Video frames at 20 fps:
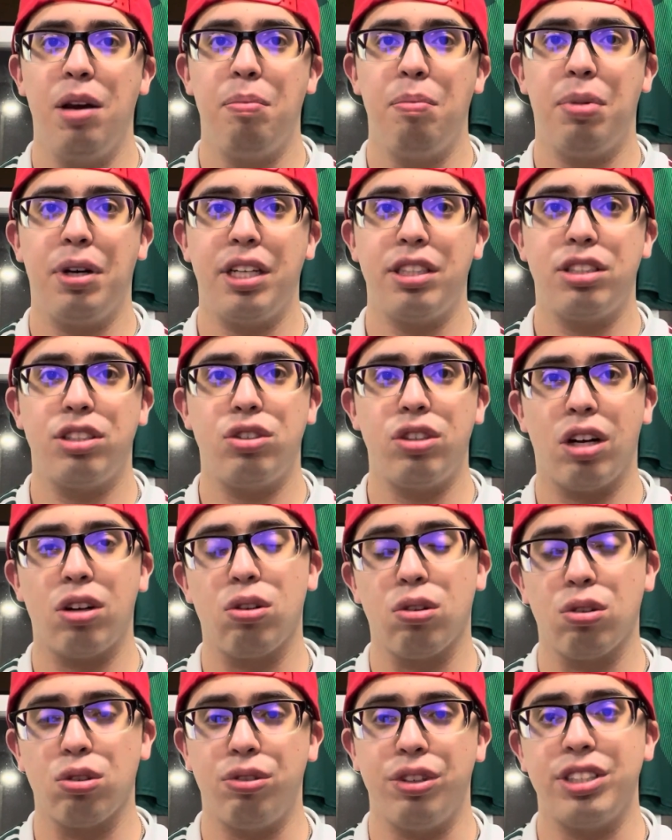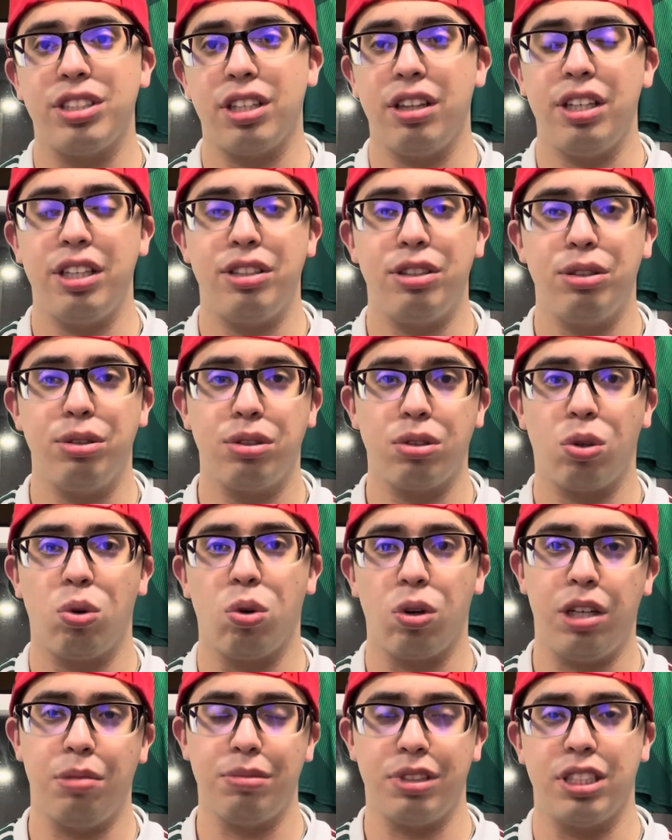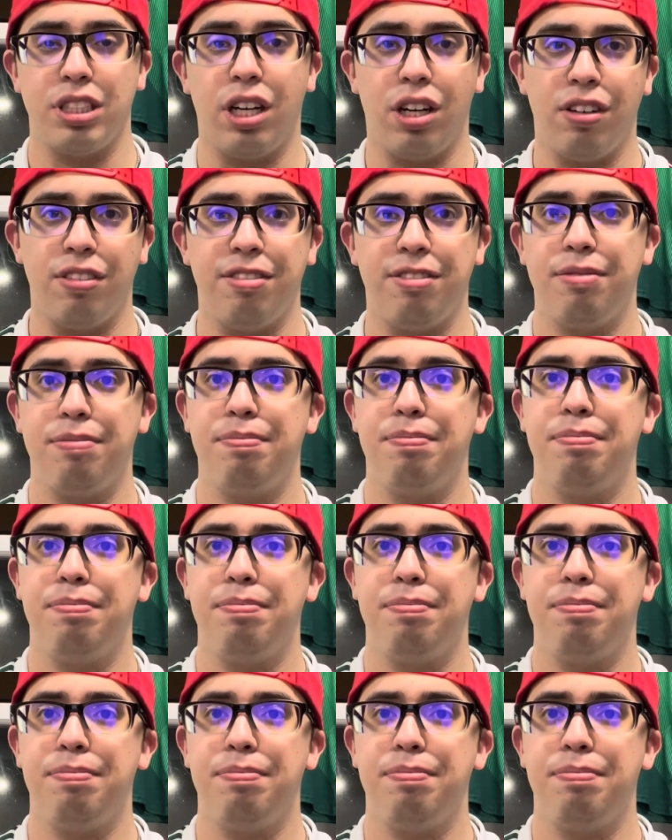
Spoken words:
but has struggled recently to score himself.